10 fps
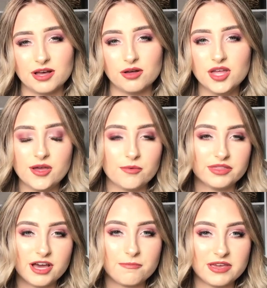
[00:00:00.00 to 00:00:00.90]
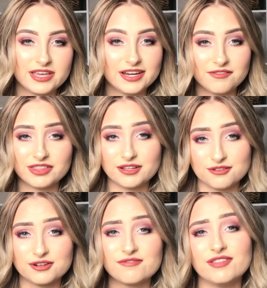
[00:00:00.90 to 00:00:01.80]
well without making everything
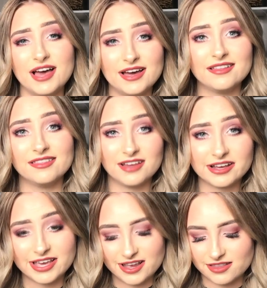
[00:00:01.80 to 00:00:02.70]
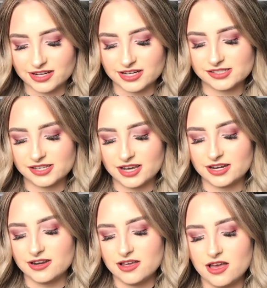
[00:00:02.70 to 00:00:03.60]
look flat again, like I
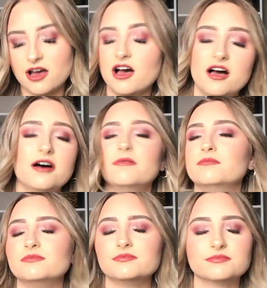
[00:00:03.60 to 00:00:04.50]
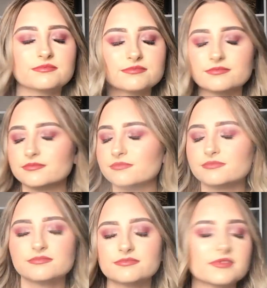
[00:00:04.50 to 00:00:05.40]
said. Um,
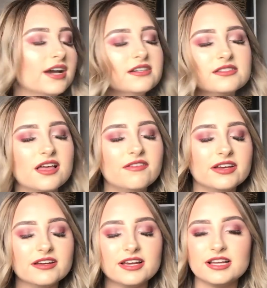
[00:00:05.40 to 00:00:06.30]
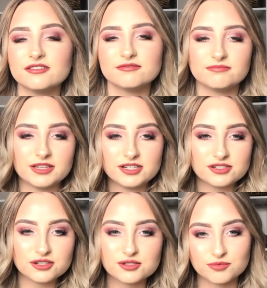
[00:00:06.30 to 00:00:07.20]
I just love it. It it
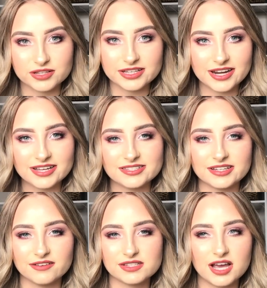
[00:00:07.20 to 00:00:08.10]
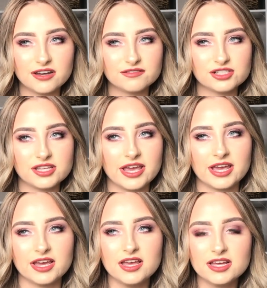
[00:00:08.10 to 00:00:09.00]
just looks really nice and gives kind of just
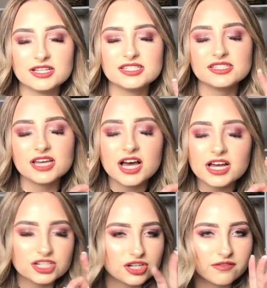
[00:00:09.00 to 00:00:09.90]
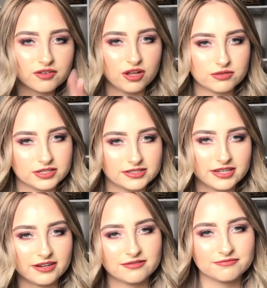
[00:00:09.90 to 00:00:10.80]
a touch of glow to the
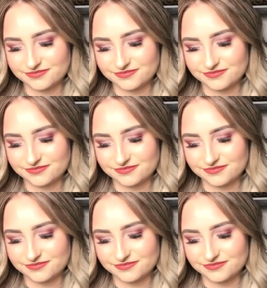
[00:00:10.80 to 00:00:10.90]
skin.